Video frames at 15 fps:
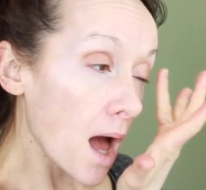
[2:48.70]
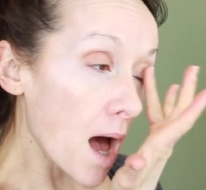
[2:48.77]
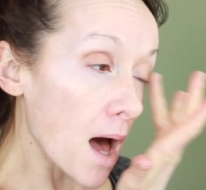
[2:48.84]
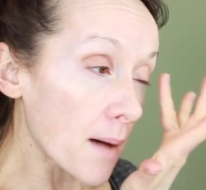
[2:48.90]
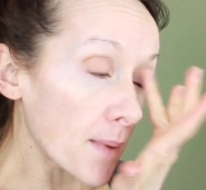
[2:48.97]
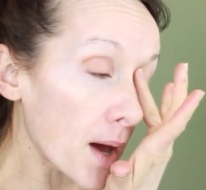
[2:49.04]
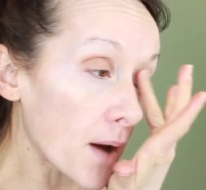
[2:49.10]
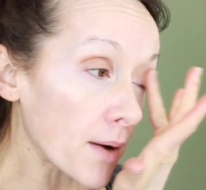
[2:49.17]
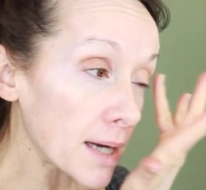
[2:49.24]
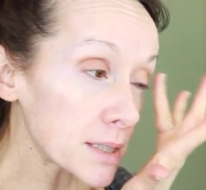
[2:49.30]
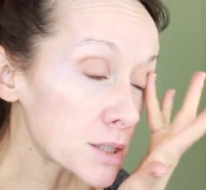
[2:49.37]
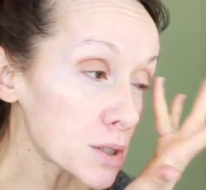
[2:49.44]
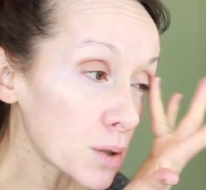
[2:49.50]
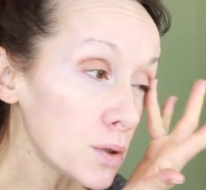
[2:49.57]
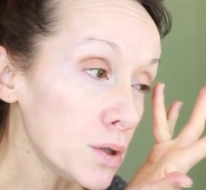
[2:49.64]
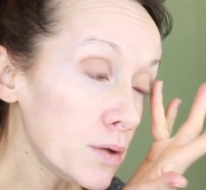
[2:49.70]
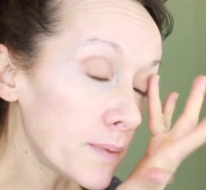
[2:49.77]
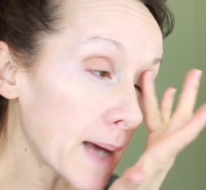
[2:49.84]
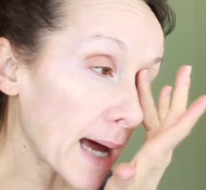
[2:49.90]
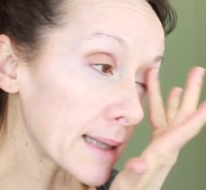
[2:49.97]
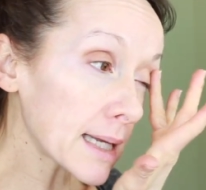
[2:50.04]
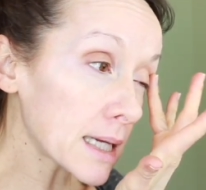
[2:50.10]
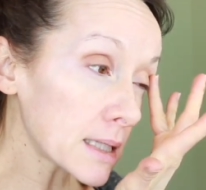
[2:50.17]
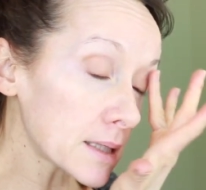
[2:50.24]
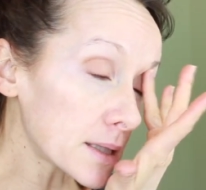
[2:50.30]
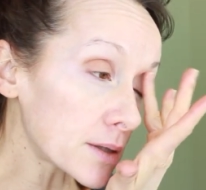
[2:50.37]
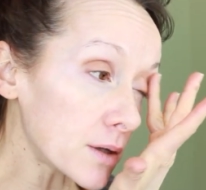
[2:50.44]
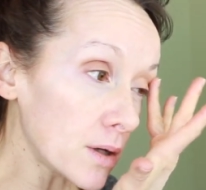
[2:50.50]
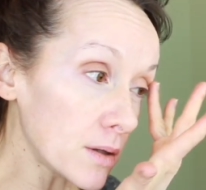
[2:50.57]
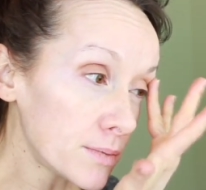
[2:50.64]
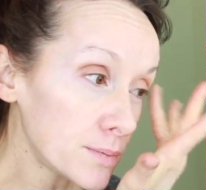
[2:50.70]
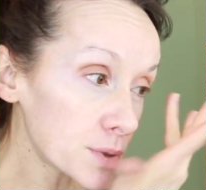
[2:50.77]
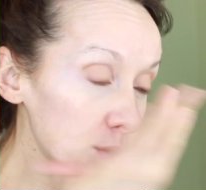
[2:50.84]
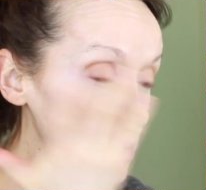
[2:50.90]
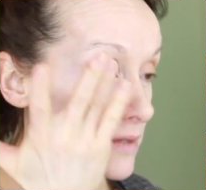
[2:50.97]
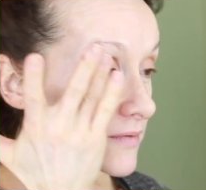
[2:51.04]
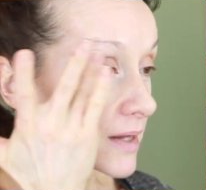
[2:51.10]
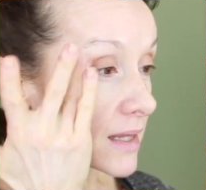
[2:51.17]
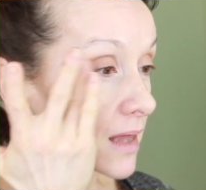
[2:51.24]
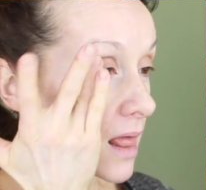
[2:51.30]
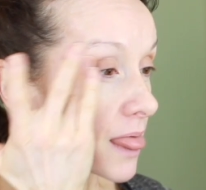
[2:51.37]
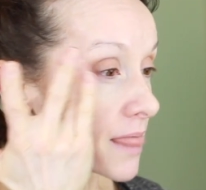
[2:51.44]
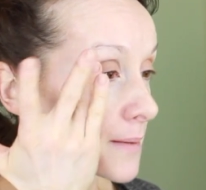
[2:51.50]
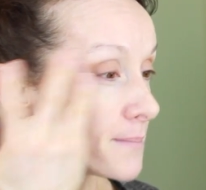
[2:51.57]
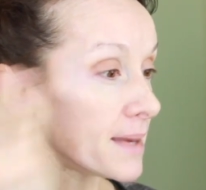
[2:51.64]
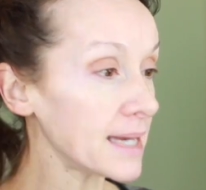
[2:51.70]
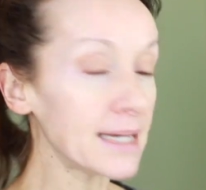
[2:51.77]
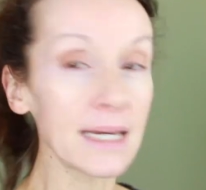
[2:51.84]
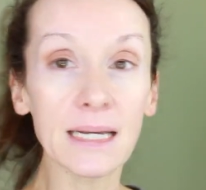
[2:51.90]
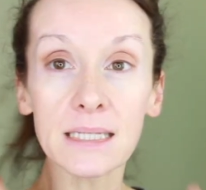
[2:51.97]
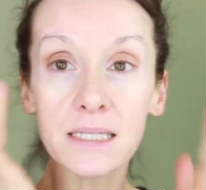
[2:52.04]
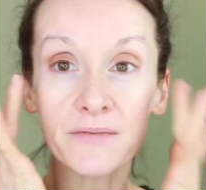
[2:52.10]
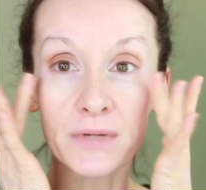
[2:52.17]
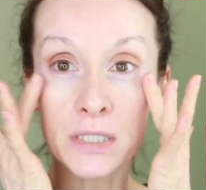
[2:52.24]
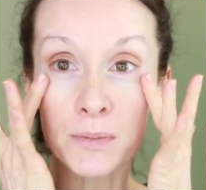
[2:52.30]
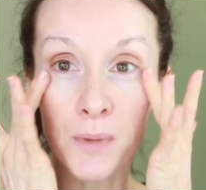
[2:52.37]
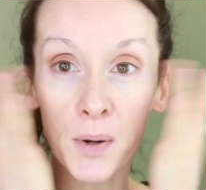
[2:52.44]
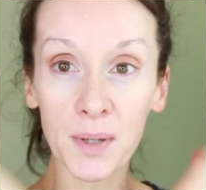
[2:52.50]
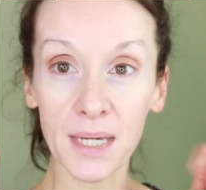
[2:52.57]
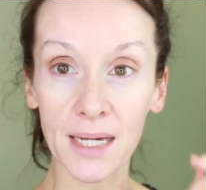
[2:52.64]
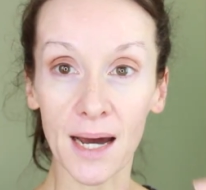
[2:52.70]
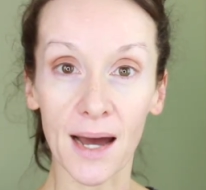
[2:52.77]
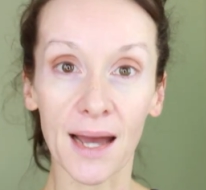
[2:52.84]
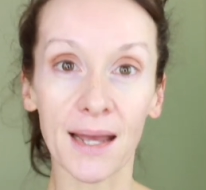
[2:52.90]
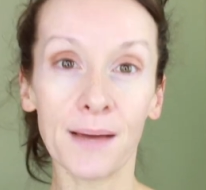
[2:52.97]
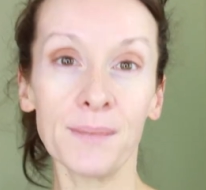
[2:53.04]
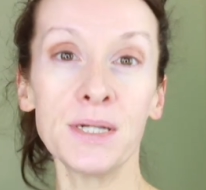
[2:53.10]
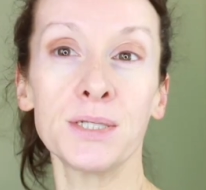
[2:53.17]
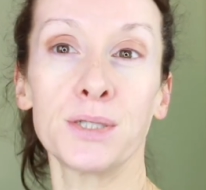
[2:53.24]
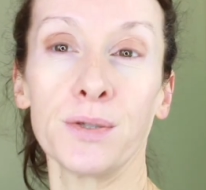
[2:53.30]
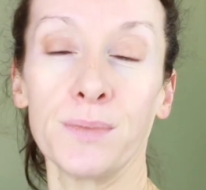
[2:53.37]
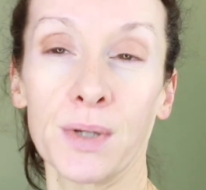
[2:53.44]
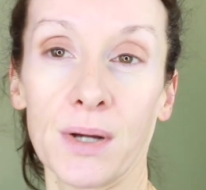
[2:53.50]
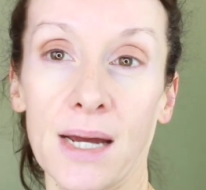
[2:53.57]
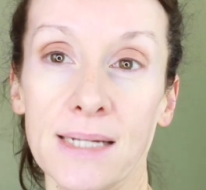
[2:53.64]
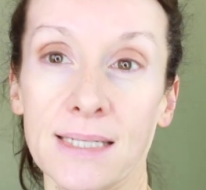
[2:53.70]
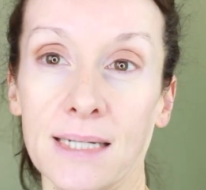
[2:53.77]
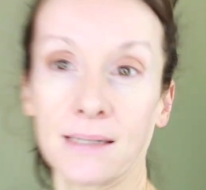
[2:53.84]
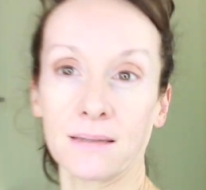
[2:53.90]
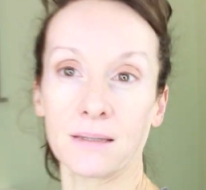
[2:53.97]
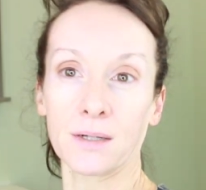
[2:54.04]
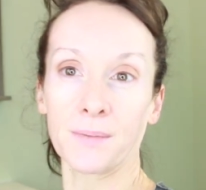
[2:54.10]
All right, so you've got like a little, sort of like the makings of a smoky eye. I'm gonna zoom you guys in a